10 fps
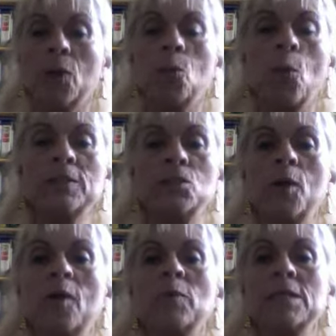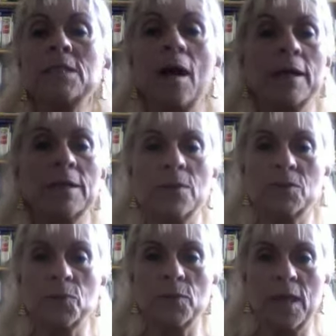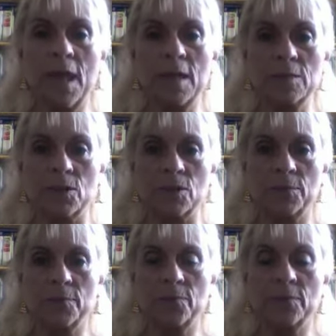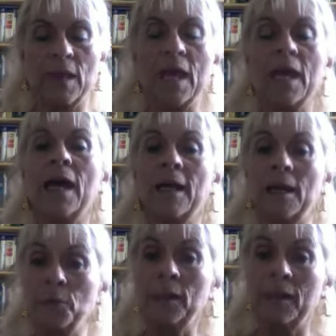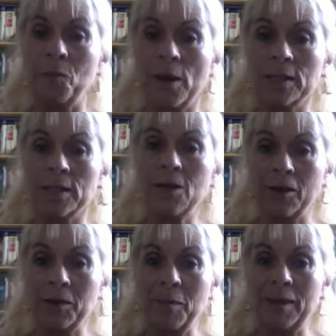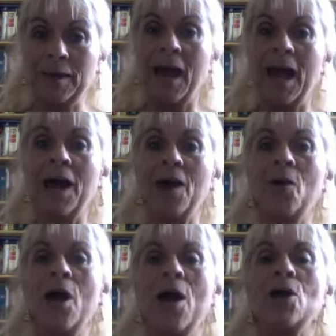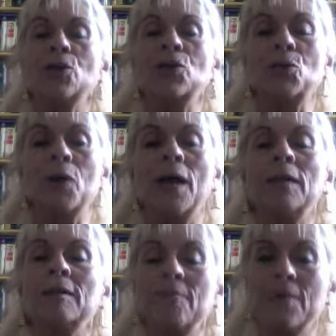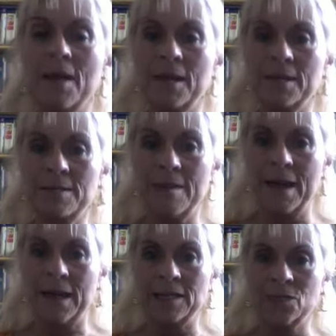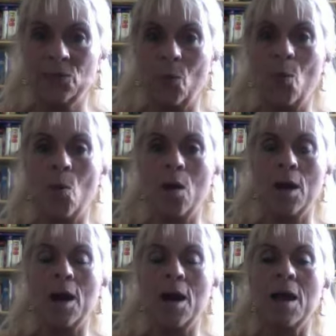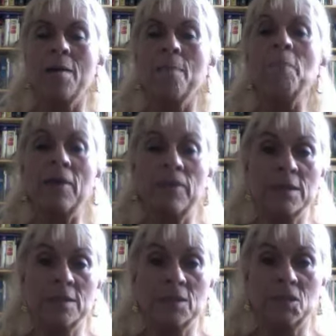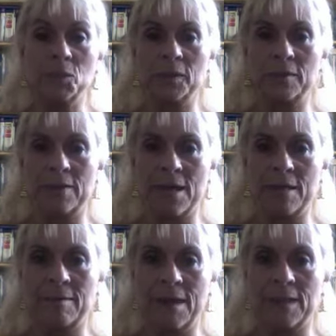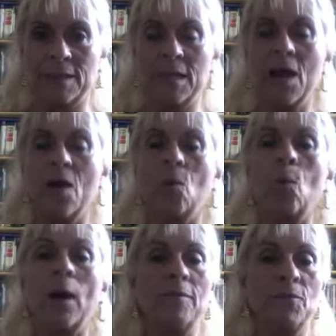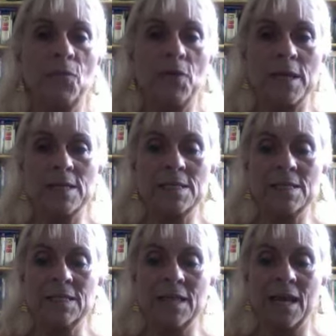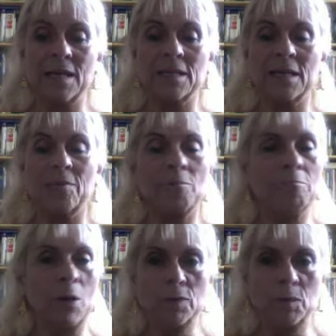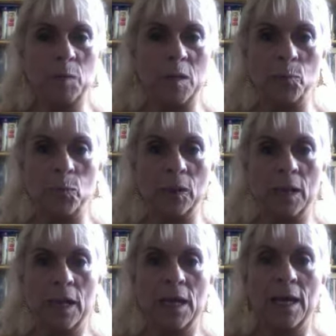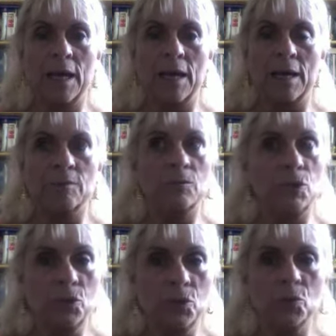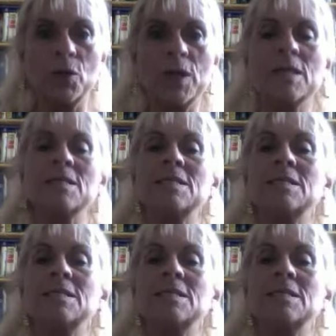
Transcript: once you have been diagnosed with cancer. And I really want to talk about how you alleviate that or methods to alleviate that. One of the things that most people do is